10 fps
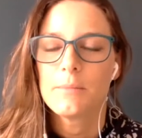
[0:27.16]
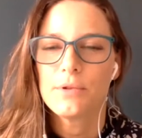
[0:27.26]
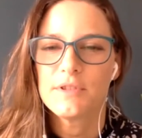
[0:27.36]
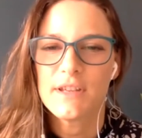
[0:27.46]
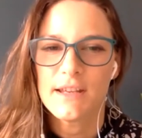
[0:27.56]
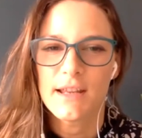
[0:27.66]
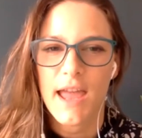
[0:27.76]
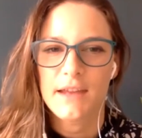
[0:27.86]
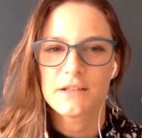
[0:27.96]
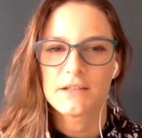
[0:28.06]
boutique
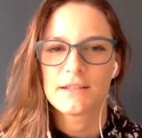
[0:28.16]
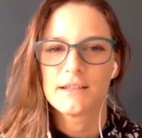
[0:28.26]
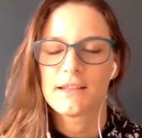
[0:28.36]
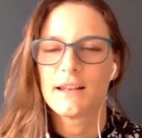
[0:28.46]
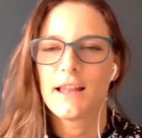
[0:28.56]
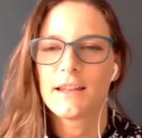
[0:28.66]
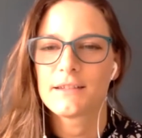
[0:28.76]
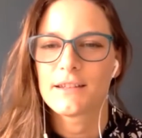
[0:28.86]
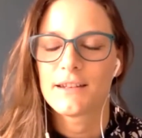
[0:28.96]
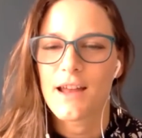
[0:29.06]
agencies in
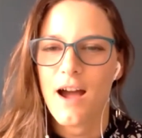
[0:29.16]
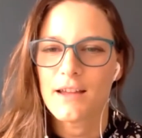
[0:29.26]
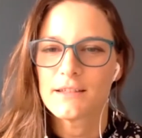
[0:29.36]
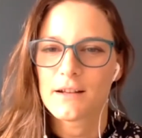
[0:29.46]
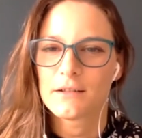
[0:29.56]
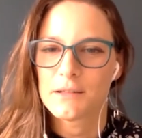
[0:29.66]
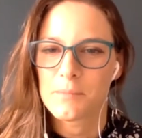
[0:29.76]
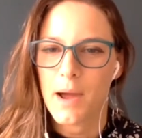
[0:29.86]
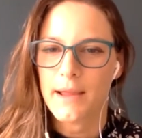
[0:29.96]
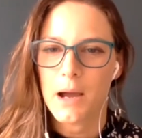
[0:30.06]
London, I started
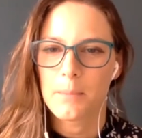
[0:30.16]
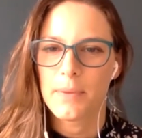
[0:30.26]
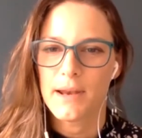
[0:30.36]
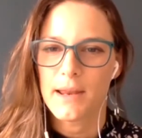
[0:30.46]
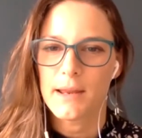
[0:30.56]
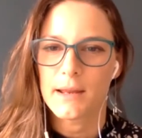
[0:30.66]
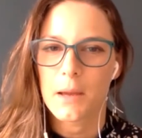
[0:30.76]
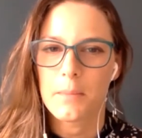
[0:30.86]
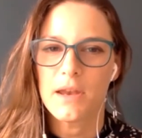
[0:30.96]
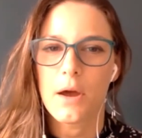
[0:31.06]
my company,
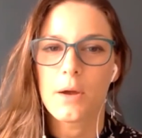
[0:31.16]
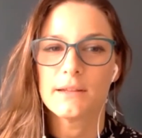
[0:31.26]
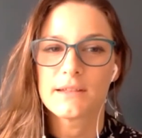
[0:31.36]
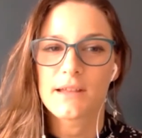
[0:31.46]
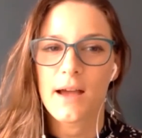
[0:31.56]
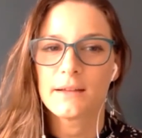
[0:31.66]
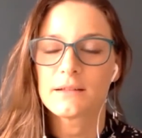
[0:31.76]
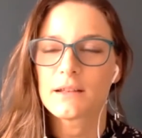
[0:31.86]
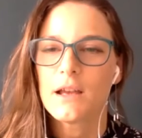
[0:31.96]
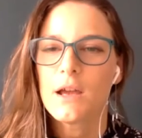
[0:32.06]
Camino Insight,
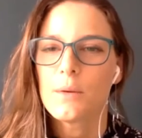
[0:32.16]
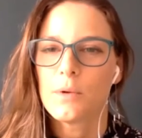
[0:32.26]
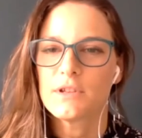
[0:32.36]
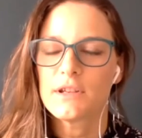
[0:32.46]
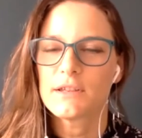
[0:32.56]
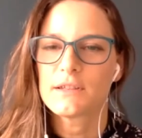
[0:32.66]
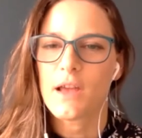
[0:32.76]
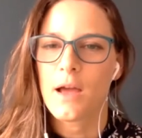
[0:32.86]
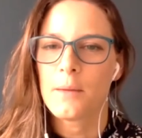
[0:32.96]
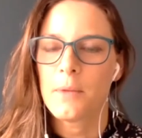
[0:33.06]
which is
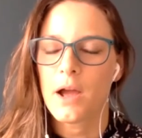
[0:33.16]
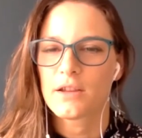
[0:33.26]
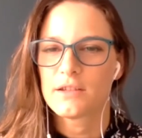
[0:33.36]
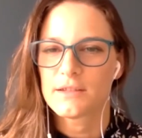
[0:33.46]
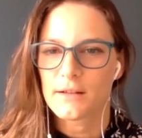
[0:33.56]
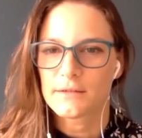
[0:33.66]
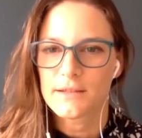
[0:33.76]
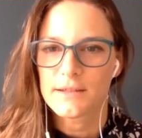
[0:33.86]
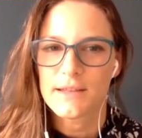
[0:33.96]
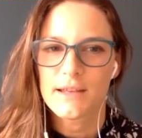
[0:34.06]
a
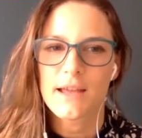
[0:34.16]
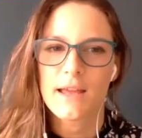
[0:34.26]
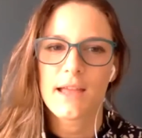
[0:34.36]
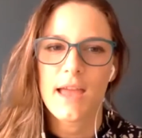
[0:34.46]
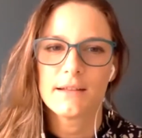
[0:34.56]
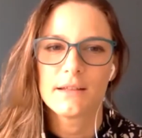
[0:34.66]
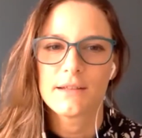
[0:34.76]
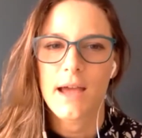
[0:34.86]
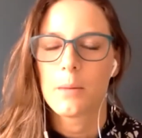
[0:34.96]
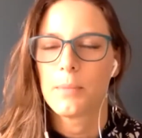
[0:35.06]
consultancy dedicated
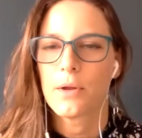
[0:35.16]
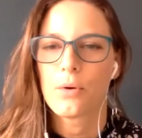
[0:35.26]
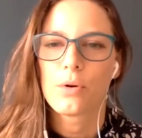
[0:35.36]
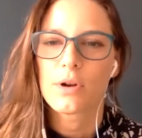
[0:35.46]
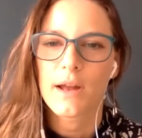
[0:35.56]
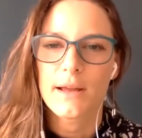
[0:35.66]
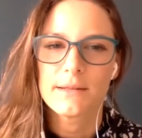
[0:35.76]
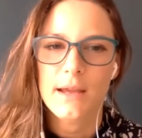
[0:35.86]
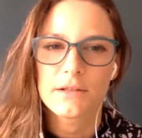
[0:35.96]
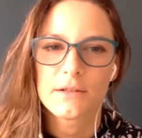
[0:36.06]
to helping
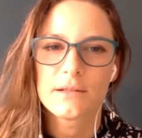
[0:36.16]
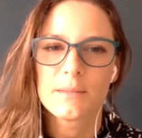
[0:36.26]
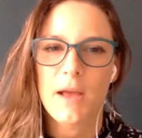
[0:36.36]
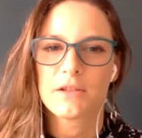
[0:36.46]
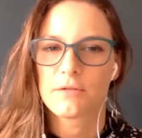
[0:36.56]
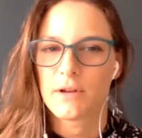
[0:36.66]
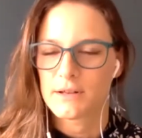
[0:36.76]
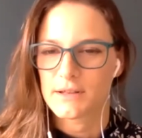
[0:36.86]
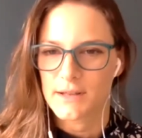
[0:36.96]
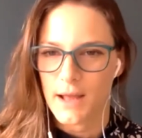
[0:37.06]
organizations better
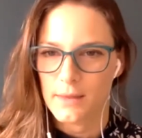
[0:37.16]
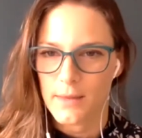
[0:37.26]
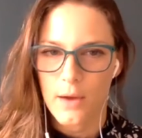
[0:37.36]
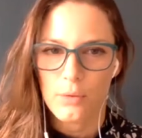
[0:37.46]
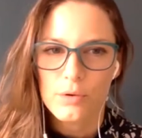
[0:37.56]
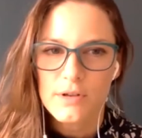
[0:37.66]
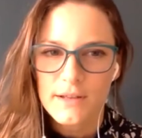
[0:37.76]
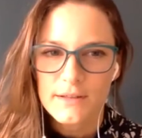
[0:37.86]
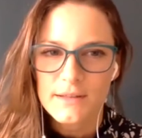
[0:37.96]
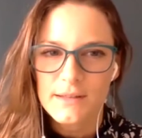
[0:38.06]
understand their
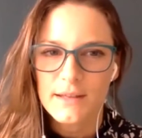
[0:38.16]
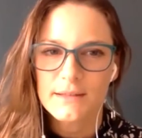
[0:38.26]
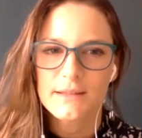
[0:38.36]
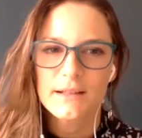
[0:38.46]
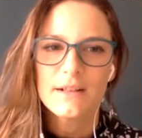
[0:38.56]
audiences